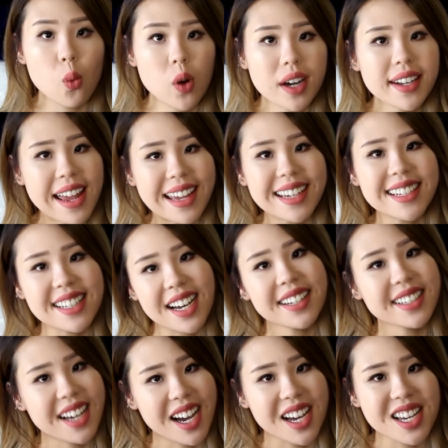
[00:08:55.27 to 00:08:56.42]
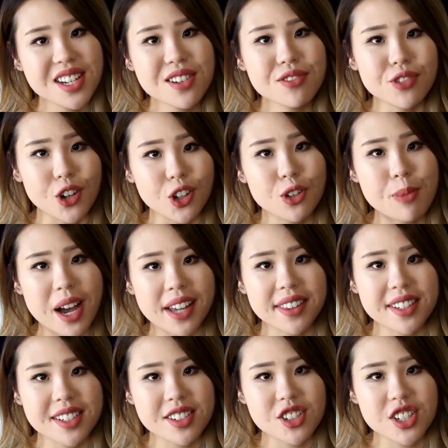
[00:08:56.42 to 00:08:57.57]
1899 followed by the
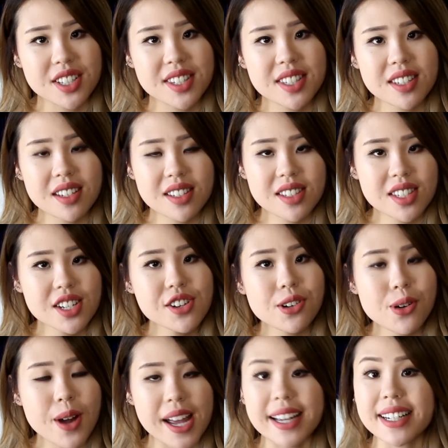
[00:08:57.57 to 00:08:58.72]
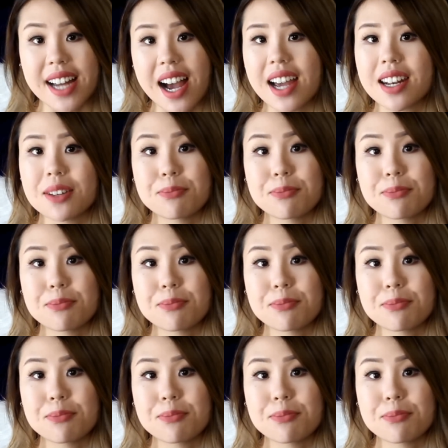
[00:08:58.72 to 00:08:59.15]
digits 089,